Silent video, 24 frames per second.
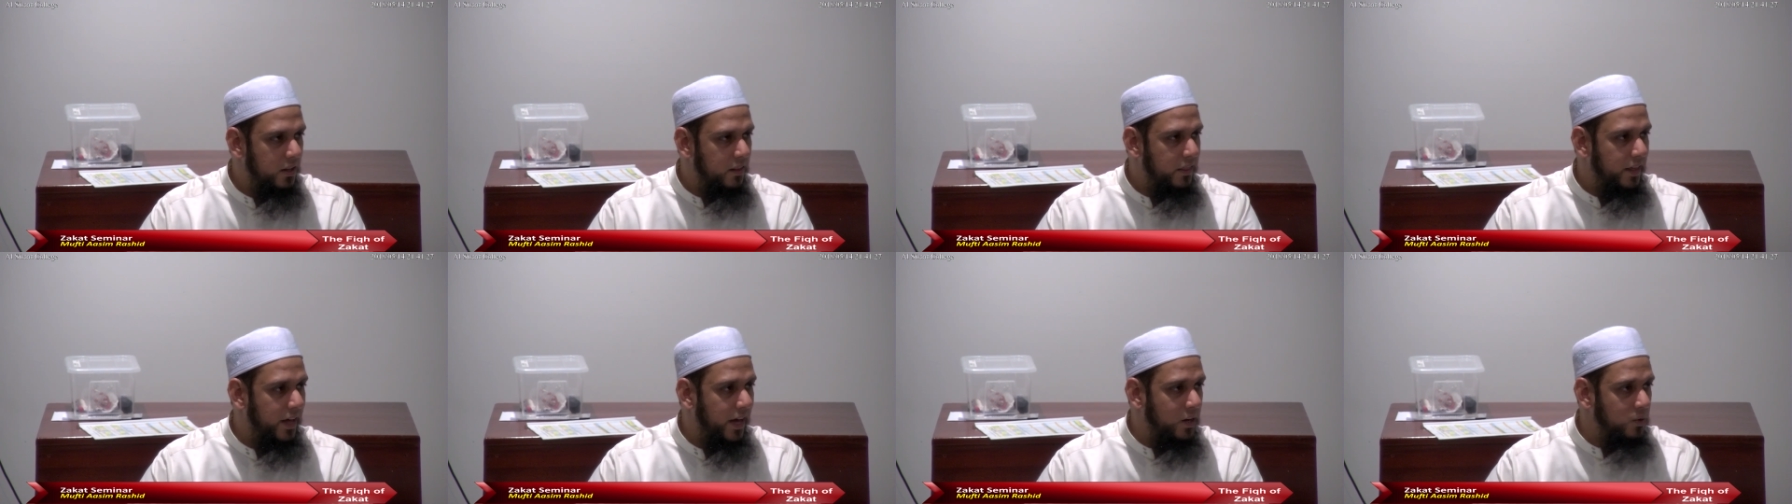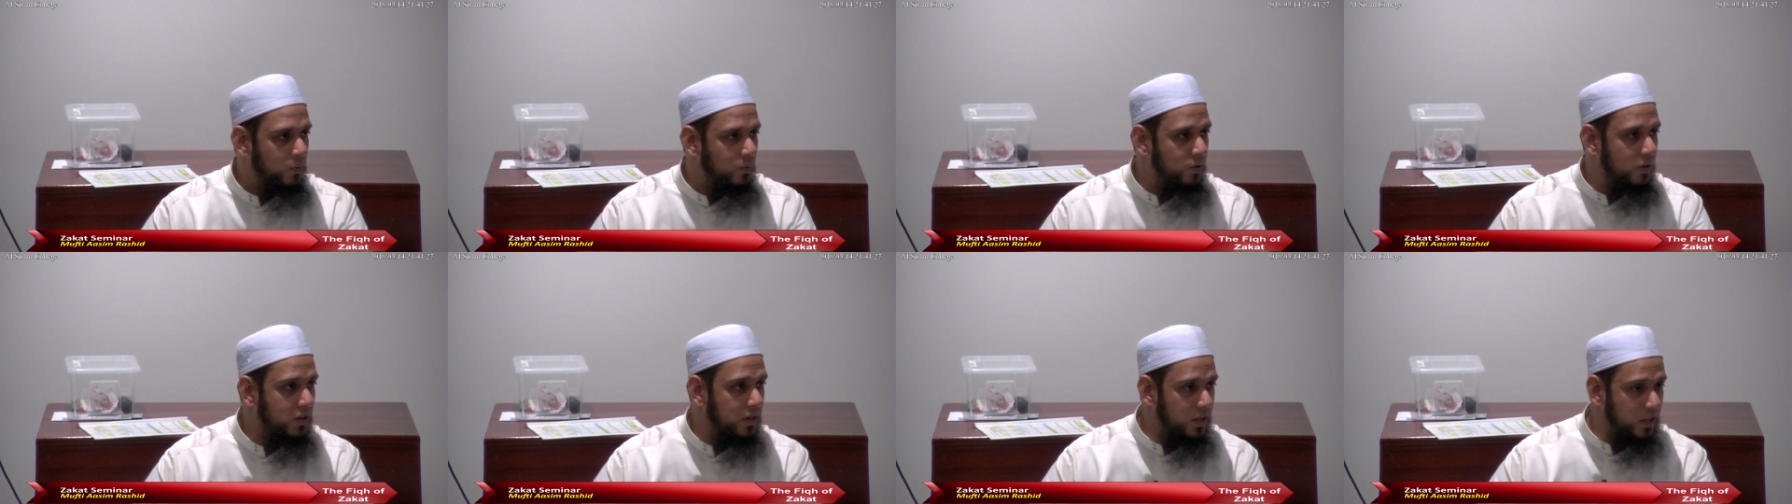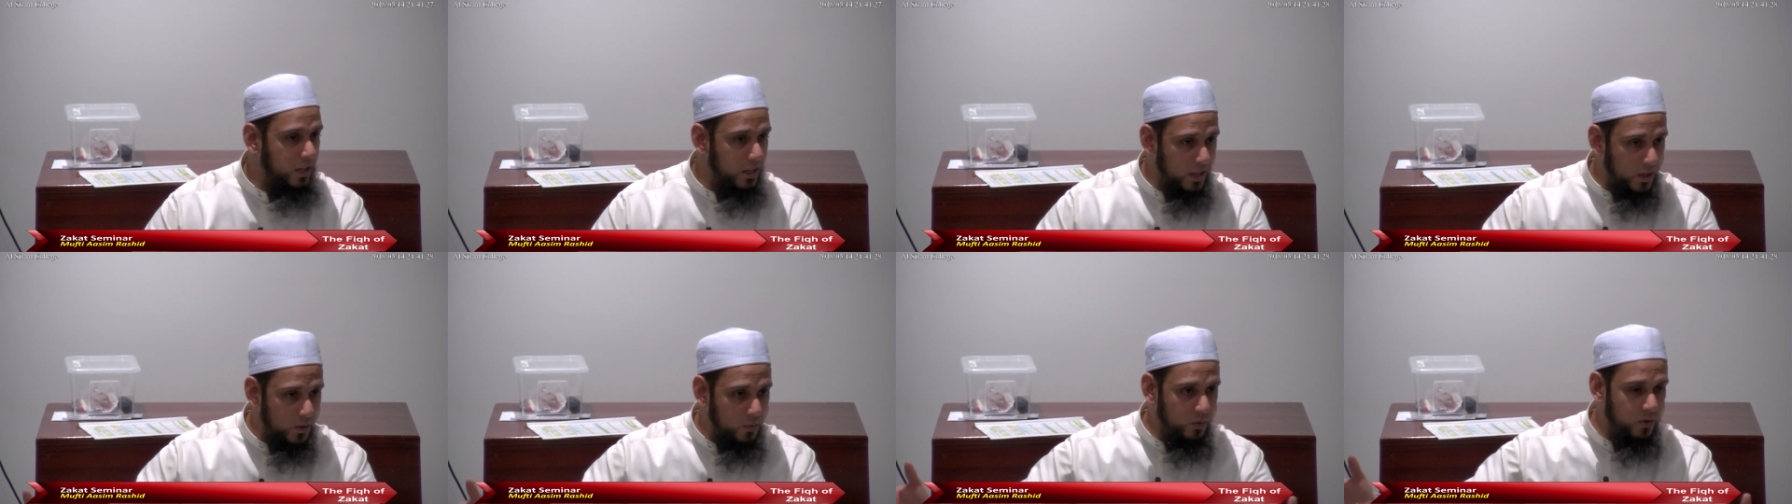that would
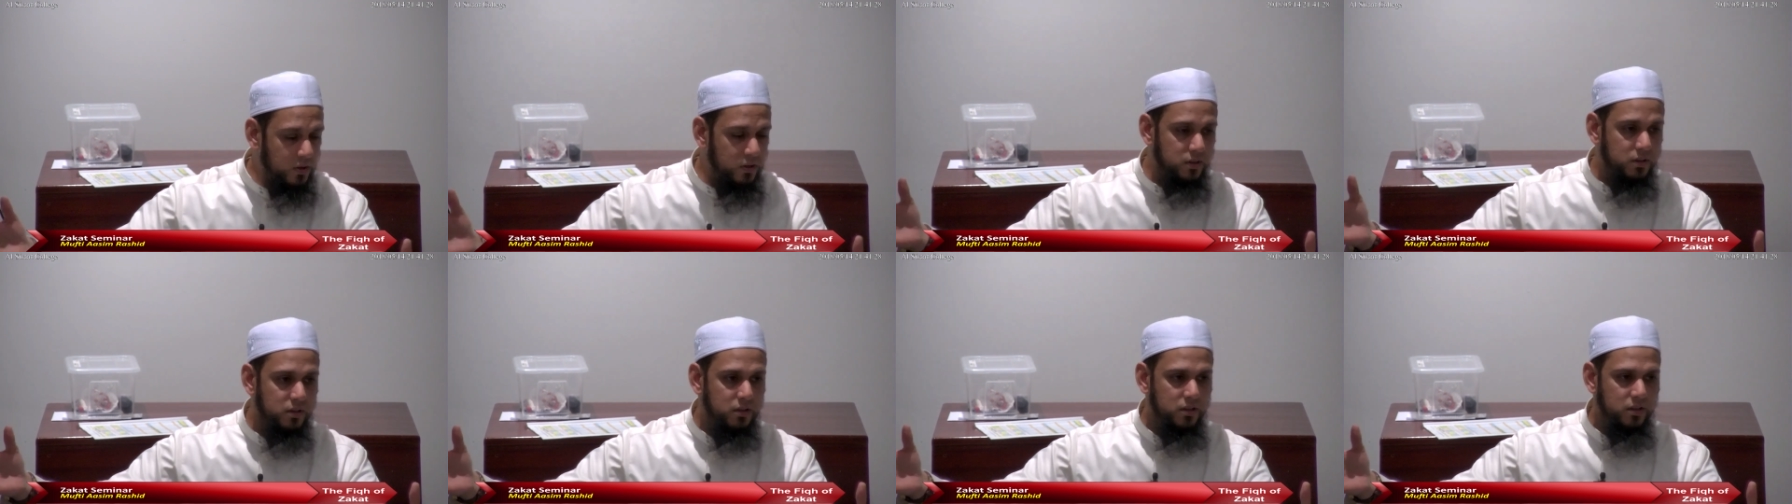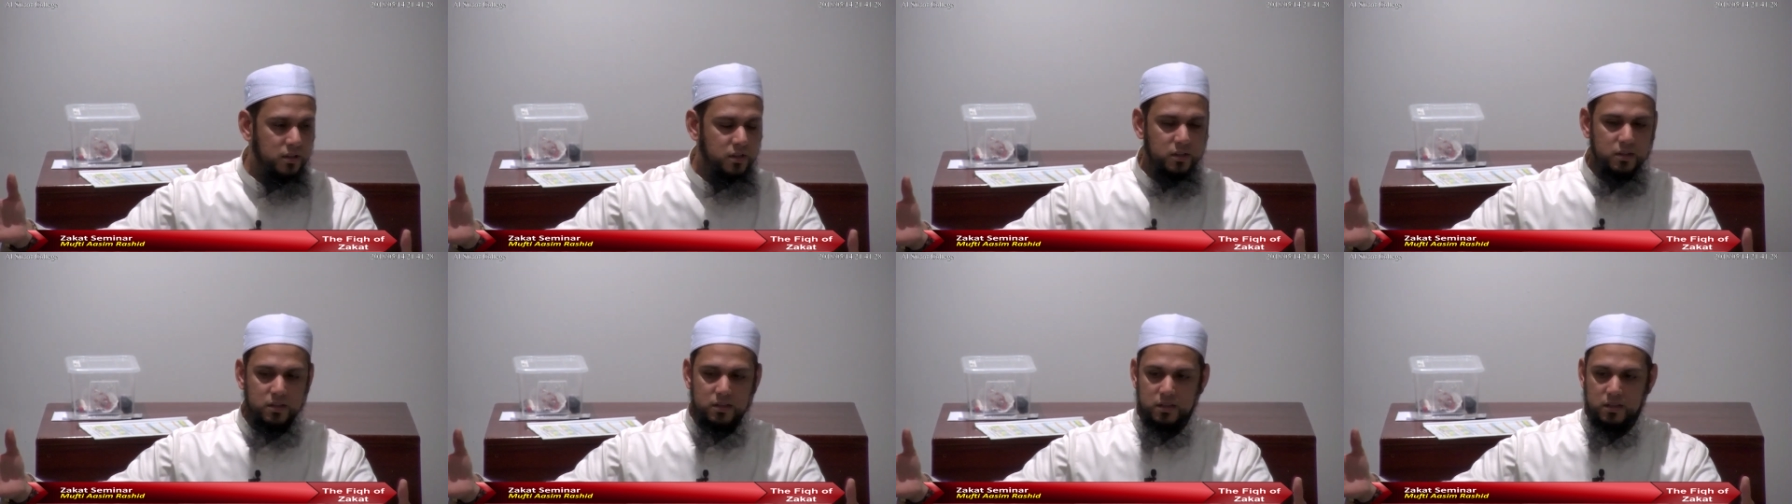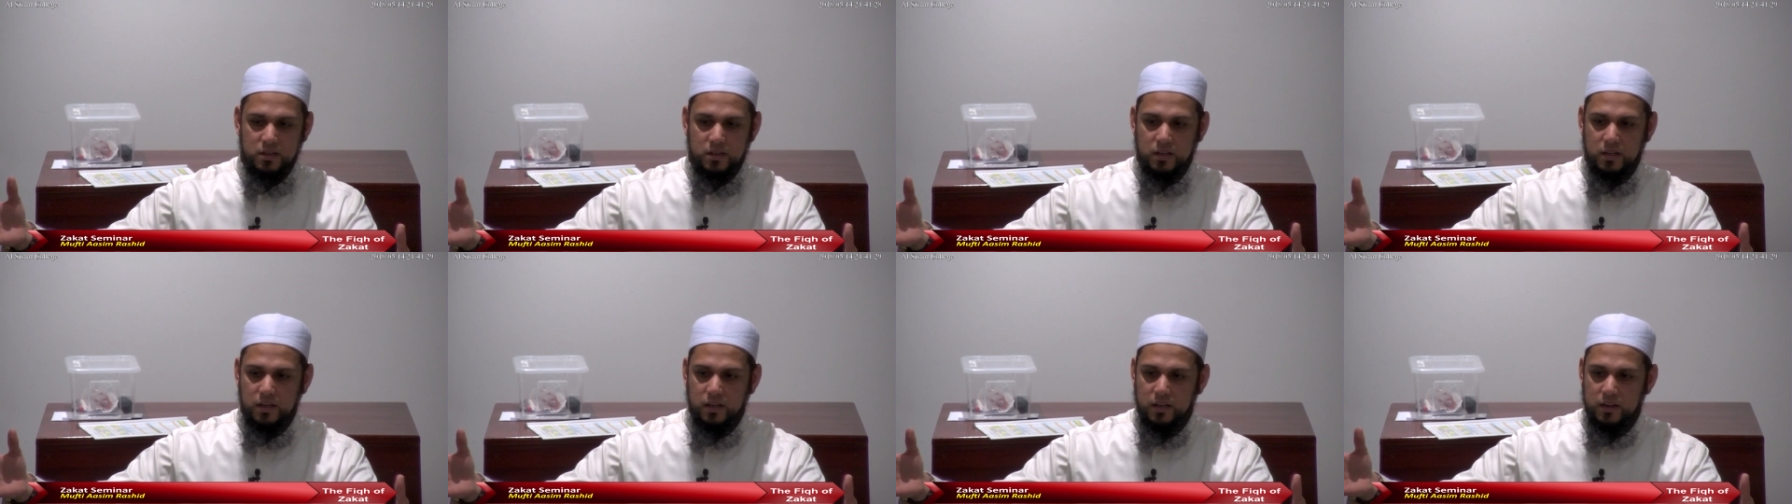equal
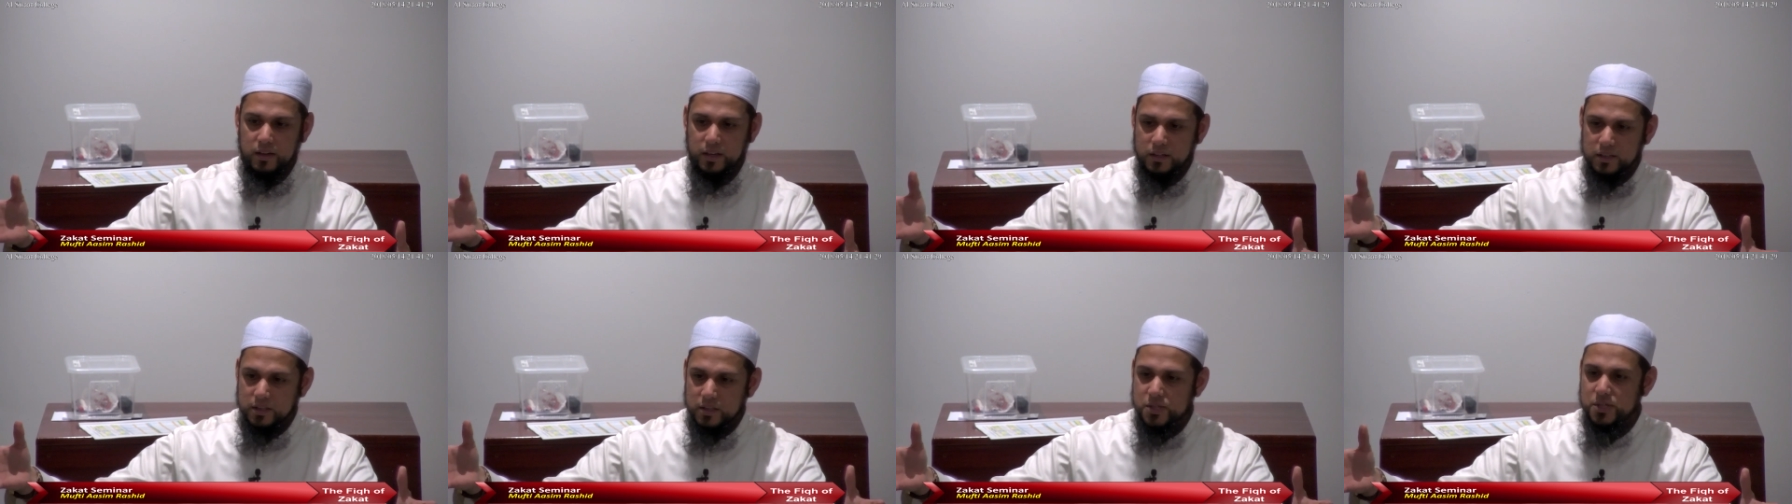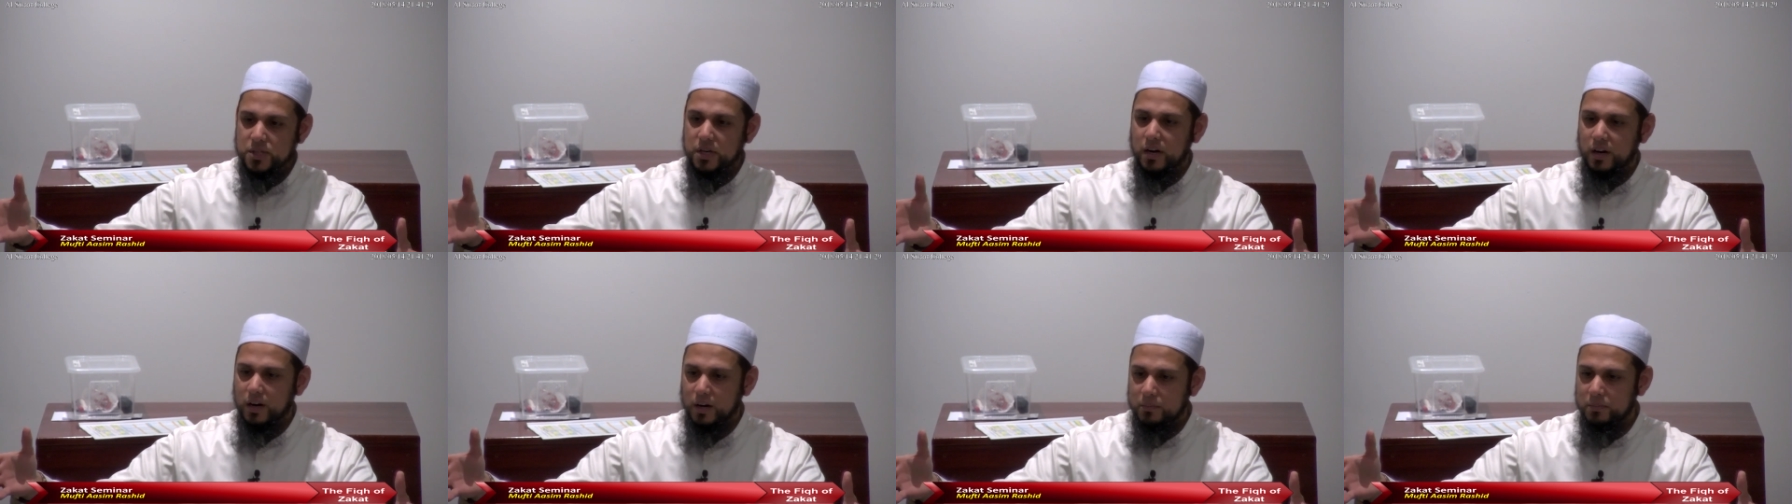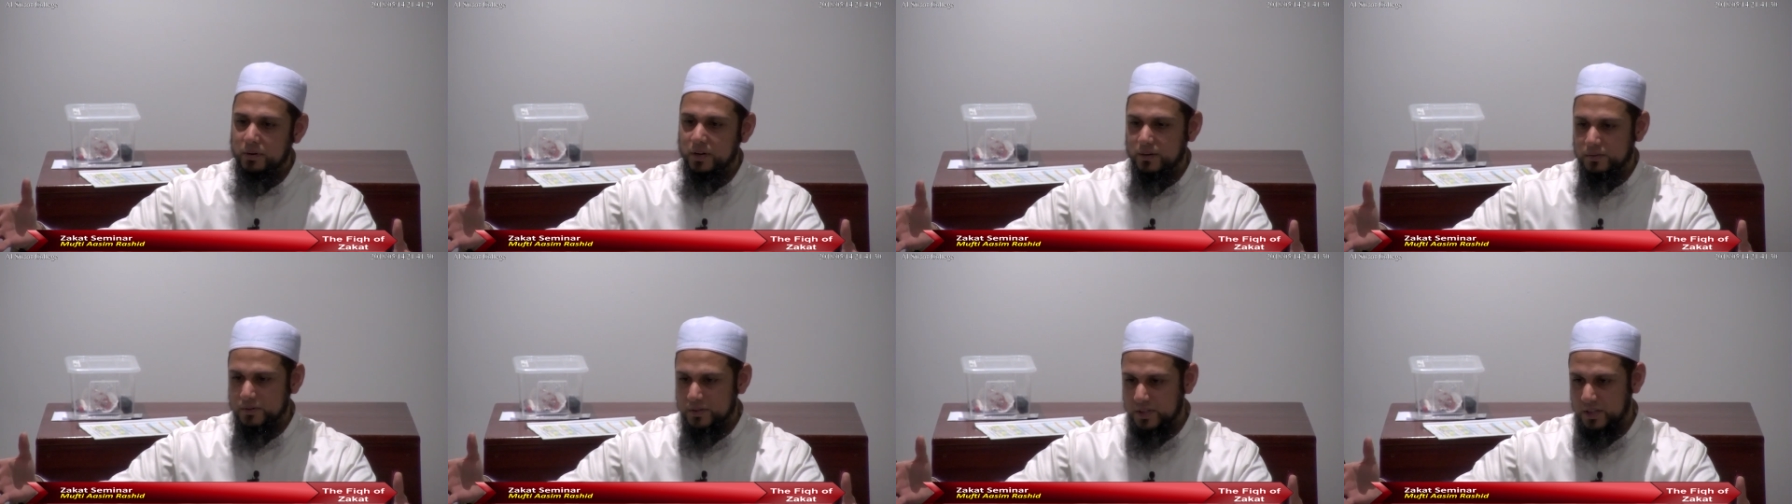the
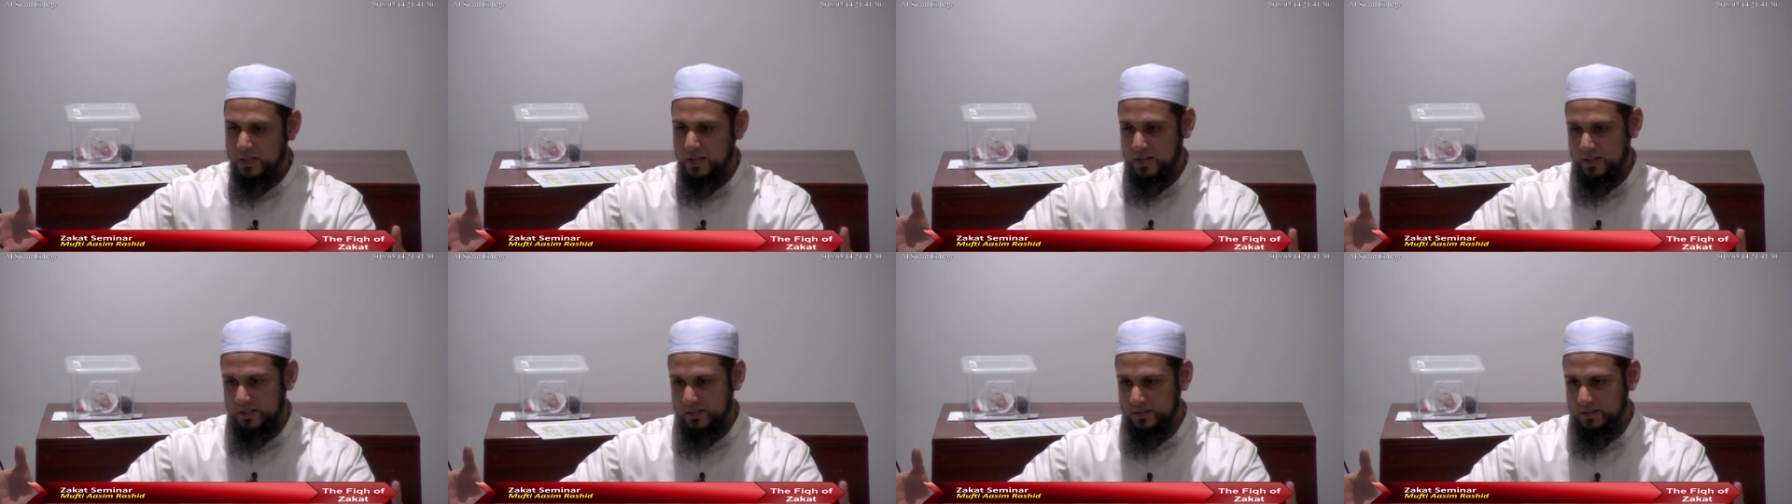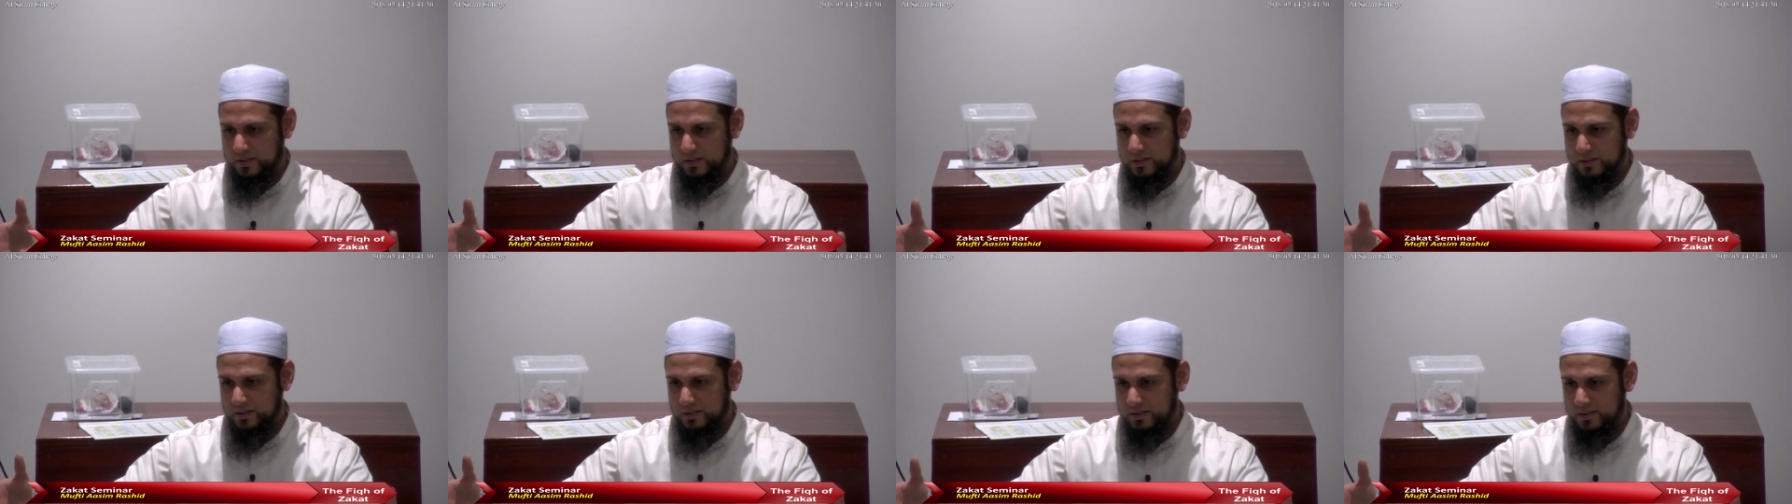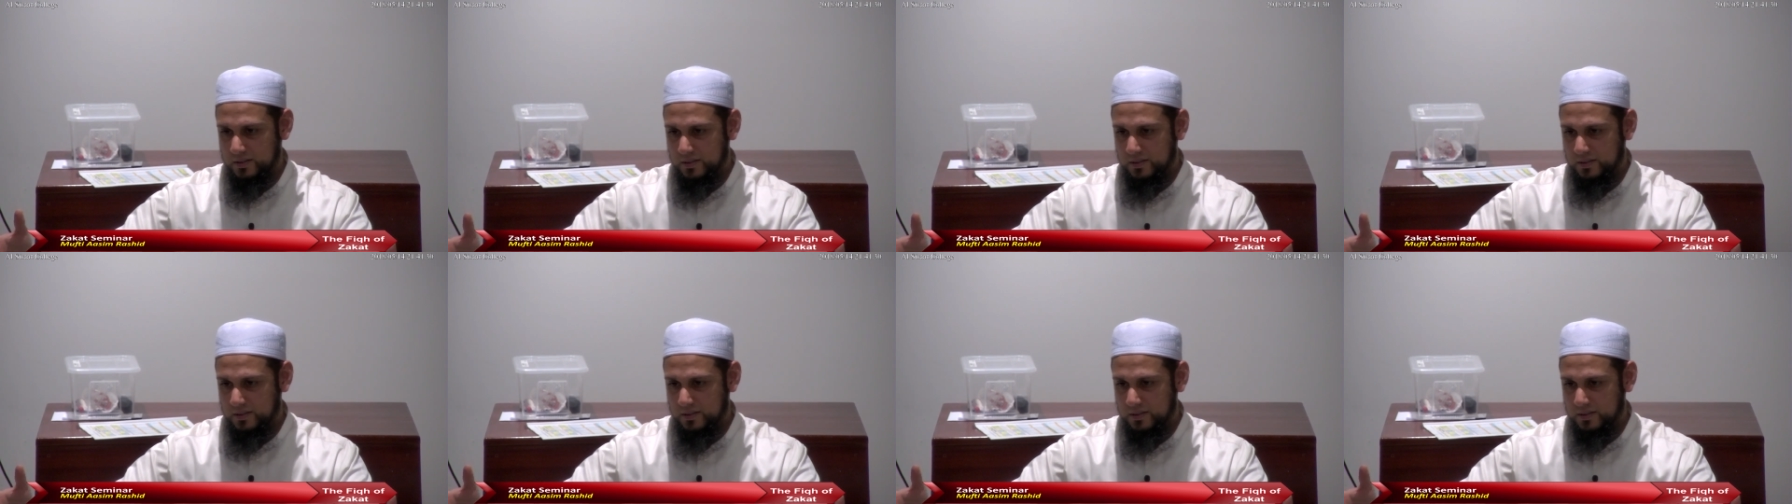nisab of zakat.